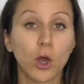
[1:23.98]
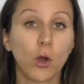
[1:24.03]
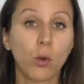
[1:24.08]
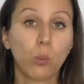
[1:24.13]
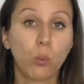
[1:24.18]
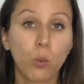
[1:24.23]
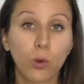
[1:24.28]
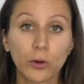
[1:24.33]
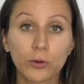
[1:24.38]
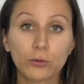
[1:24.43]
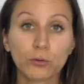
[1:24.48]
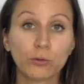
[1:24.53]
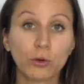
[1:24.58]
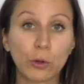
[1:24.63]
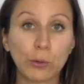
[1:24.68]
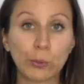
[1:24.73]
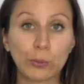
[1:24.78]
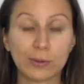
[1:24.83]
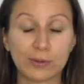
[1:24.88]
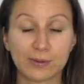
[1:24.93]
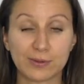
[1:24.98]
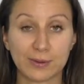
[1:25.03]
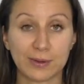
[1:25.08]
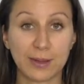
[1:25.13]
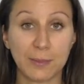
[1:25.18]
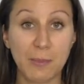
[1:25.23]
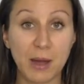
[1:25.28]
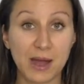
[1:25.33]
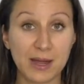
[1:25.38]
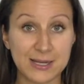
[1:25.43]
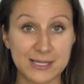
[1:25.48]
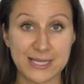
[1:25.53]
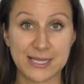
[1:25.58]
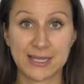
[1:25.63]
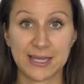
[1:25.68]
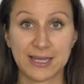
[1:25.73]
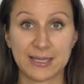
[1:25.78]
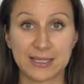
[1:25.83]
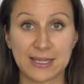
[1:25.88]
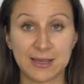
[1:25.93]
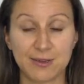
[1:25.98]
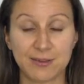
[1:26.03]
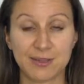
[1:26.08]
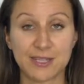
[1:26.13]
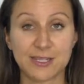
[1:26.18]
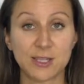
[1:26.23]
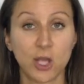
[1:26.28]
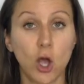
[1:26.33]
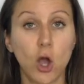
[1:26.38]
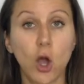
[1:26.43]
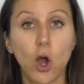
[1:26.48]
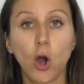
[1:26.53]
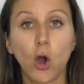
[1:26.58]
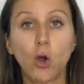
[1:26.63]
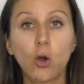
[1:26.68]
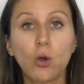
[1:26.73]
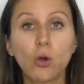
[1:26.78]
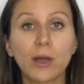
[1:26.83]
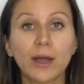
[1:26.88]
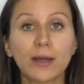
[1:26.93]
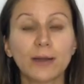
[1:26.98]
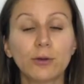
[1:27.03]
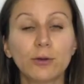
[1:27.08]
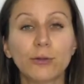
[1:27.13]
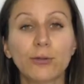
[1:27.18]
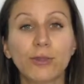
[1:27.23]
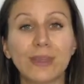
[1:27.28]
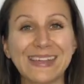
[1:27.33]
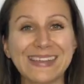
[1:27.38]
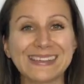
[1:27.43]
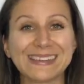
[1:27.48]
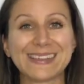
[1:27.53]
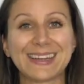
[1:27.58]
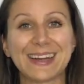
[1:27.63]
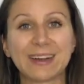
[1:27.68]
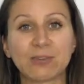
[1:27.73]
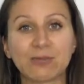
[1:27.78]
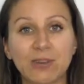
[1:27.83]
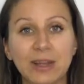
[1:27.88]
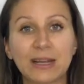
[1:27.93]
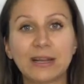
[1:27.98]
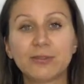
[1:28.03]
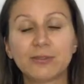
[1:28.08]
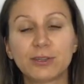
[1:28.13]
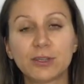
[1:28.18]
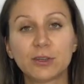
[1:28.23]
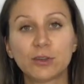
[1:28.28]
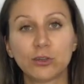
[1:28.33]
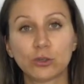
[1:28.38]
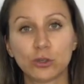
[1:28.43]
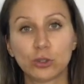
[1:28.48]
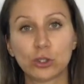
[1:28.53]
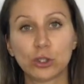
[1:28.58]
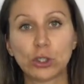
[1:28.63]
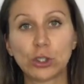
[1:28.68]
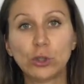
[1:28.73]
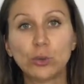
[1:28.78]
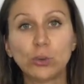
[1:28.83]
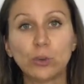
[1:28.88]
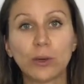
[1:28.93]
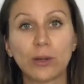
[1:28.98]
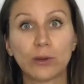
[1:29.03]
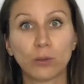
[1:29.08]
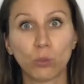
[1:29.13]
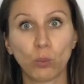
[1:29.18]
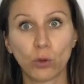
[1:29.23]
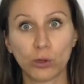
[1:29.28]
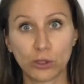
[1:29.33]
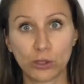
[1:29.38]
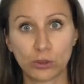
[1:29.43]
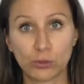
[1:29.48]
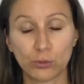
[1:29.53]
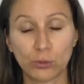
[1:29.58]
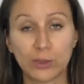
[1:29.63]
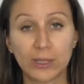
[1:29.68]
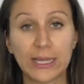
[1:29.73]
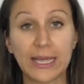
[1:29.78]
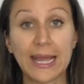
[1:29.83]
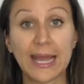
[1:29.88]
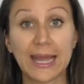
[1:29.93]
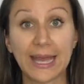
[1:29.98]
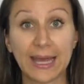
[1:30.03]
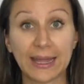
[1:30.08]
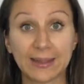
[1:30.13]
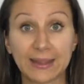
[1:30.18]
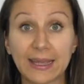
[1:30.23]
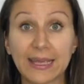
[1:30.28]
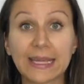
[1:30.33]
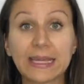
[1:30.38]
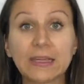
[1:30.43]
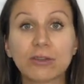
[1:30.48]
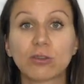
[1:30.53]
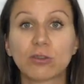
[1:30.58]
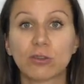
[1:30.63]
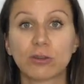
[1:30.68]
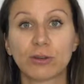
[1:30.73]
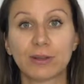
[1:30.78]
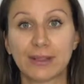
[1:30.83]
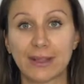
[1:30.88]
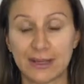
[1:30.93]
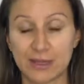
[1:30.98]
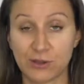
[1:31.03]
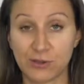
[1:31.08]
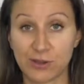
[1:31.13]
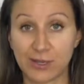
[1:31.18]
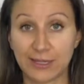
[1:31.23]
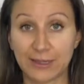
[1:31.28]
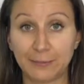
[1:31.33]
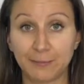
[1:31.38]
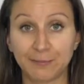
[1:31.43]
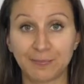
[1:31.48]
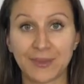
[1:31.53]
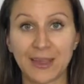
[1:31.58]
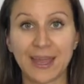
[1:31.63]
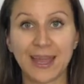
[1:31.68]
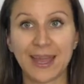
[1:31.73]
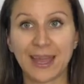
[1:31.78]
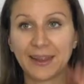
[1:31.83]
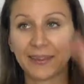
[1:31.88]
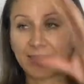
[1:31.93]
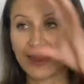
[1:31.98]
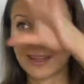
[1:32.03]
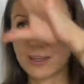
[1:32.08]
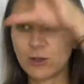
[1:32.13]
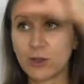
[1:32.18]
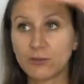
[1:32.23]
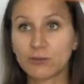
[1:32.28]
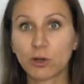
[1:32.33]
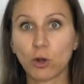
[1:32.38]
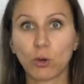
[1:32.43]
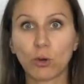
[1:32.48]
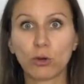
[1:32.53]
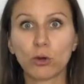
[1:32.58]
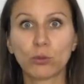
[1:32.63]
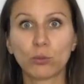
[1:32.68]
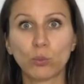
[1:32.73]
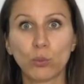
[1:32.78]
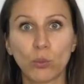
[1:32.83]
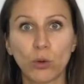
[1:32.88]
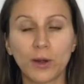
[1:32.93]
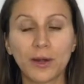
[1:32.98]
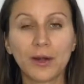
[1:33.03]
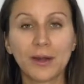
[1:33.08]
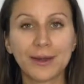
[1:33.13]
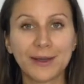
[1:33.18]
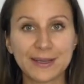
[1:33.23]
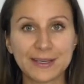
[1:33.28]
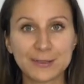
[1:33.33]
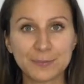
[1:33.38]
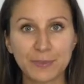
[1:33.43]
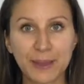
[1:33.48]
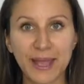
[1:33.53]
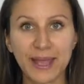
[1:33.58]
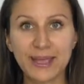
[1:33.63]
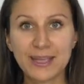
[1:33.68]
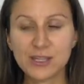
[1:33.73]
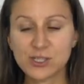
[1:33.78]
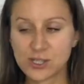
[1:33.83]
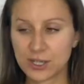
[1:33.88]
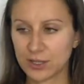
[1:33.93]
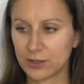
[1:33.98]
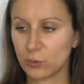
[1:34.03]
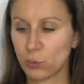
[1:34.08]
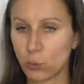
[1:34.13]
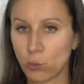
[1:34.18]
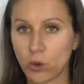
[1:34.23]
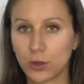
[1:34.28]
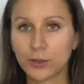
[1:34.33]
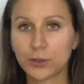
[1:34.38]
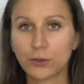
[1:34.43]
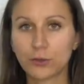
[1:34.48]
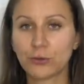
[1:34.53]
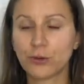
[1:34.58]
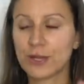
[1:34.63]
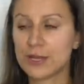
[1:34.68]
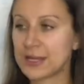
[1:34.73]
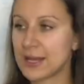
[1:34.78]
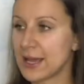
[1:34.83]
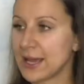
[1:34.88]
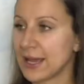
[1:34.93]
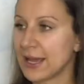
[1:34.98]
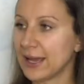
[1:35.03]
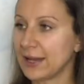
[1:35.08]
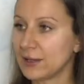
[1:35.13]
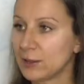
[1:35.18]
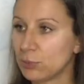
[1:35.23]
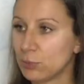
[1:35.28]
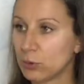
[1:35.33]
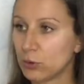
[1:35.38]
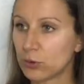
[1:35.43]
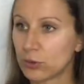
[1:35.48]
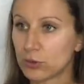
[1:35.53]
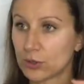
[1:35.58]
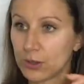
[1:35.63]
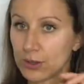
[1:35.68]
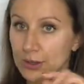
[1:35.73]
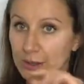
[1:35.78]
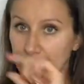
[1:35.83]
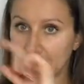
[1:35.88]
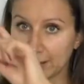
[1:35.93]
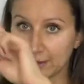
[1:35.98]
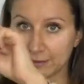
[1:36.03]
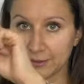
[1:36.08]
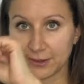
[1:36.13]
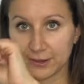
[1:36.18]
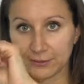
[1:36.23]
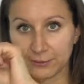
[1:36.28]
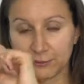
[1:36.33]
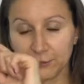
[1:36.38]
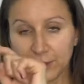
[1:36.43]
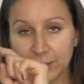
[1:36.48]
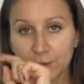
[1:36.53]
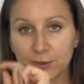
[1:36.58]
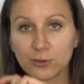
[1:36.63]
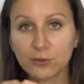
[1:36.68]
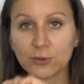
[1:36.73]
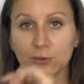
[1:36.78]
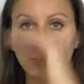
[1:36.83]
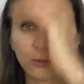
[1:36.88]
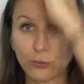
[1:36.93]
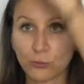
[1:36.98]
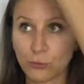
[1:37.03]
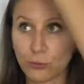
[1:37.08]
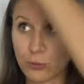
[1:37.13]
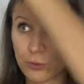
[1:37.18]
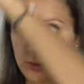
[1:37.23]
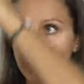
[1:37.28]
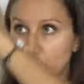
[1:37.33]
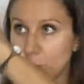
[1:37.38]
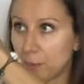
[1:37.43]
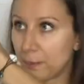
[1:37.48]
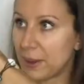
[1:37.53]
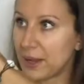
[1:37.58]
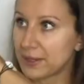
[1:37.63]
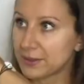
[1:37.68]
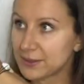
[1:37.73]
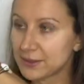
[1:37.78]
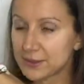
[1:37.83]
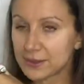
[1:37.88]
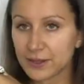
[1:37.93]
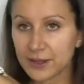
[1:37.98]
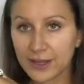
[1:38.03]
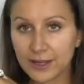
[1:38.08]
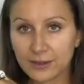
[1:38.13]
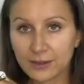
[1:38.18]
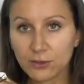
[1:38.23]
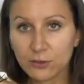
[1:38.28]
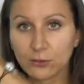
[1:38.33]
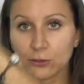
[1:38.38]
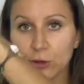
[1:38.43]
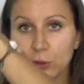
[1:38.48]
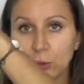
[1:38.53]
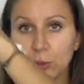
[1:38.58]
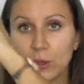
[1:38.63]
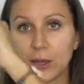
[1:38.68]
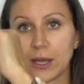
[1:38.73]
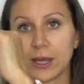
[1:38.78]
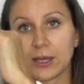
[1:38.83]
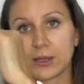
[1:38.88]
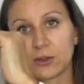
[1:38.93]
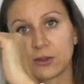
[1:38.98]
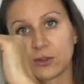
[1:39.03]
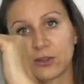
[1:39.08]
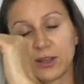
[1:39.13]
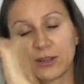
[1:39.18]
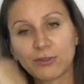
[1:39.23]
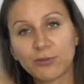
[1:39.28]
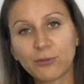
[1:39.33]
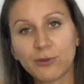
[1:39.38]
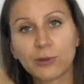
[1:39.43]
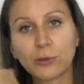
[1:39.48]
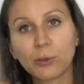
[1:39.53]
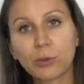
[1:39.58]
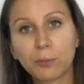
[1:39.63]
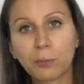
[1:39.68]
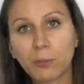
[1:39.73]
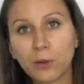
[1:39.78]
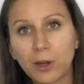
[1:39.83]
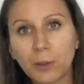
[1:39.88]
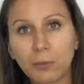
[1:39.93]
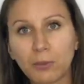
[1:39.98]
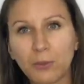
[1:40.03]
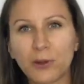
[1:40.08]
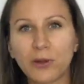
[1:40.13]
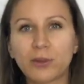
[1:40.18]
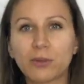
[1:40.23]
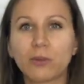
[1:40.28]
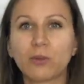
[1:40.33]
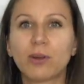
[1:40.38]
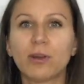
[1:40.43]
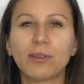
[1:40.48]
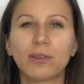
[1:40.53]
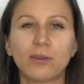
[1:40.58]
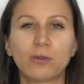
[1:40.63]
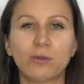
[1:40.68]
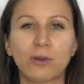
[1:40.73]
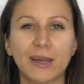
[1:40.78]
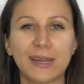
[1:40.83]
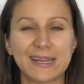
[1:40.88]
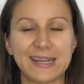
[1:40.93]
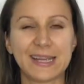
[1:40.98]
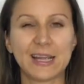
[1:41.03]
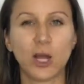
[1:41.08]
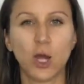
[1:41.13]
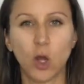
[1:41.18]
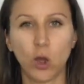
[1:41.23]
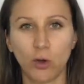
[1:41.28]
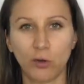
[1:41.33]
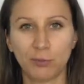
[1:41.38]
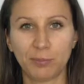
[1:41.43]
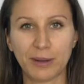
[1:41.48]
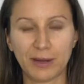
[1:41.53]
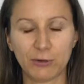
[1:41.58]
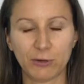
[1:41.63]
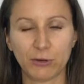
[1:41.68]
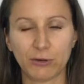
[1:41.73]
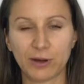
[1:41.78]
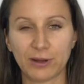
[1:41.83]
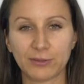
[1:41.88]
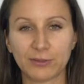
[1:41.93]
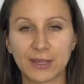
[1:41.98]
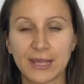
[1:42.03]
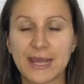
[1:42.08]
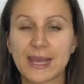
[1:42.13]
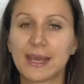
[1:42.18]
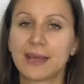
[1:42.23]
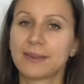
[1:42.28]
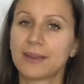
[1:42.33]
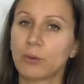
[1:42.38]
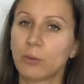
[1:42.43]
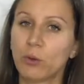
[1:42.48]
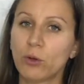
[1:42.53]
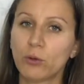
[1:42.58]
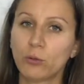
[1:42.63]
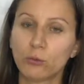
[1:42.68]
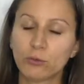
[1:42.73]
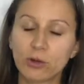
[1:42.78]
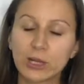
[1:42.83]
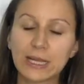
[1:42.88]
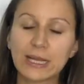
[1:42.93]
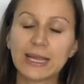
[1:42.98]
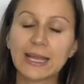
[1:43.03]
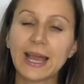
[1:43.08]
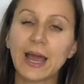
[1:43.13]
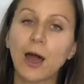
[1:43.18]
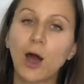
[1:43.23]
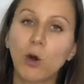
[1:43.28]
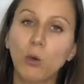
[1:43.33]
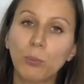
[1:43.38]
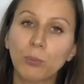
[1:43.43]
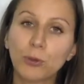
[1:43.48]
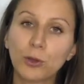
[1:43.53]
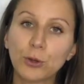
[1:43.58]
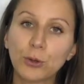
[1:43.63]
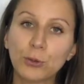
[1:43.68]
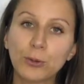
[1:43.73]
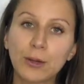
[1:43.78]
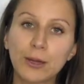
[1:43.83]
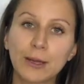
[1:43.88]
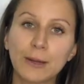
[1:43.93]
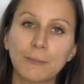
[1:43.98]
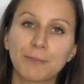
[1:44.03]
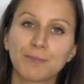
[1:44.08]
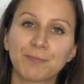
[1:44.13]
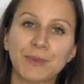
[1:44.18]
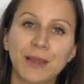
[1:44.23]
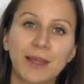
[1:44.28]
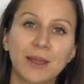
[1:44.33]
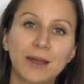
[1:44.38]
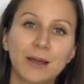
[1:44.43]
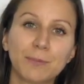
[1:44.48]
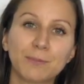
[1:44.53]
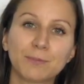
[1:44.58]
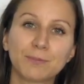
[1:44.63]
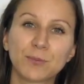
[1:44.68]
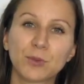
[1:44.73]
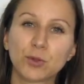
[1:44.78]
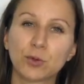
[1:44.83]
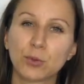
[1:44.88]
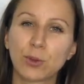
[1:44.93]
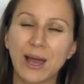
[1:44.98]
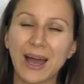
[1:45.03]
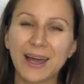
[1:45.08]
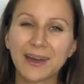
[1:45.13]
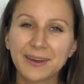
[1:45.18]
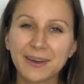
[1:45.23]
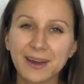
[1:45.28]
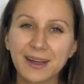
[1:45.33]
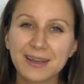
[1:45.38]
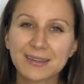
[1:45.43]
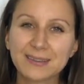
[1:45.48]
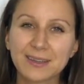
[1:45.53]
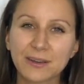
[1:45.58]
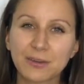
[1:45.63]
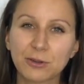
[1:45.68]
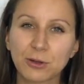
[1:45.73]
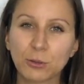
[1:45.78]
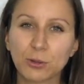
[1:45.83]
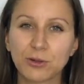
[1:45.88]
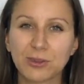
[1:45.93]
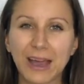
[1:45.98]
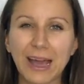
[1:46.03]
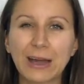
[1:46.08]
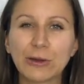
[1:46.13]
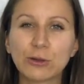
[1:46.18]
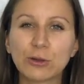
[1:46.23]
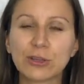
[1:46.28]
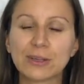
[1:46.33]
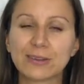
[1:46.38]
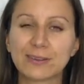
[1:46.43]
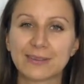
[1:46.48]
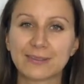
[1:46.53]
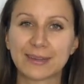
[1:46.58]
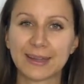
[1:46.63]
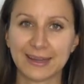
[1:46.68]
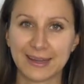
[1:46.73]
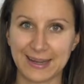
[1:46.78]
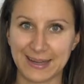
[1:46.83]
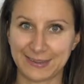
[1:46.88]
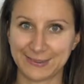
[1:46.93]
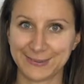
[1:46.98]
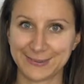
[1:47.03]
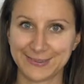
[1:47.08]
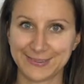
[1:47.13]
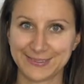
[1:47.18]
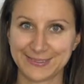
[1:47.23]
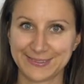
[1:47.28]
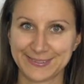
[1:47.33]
one row is their marketing activities, all kind of things that are relevant to you and what you're doing and the industry that you're in. And then you have it all on one nice page in one grid, and you put like the fields for the competitor and the row, you just fill with bullet points rather than writing a lot of paragraphs. That will really help you to analyze afterwards how you can stand out.